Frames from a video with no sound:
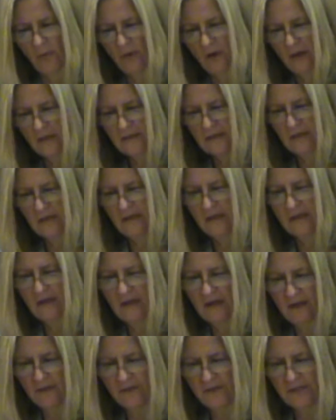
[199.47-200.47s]

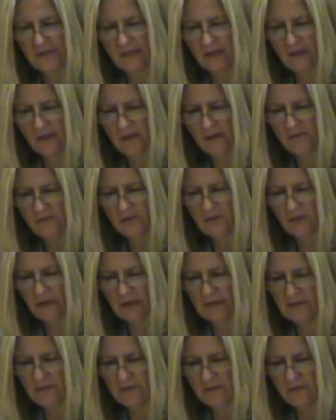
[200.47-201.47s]
Prosody and the Study of
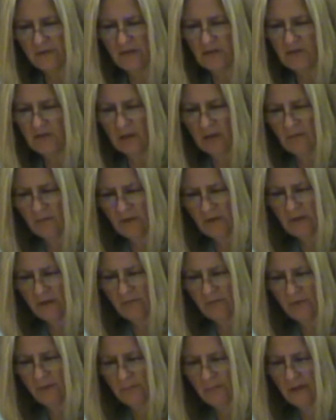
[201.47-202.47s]
Chaucer, a
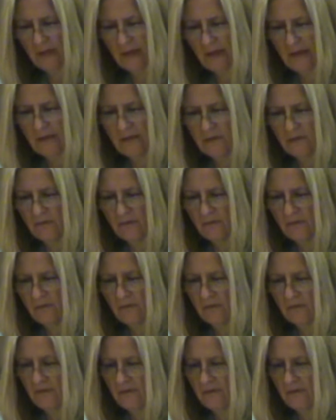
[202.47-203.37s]
generative reply to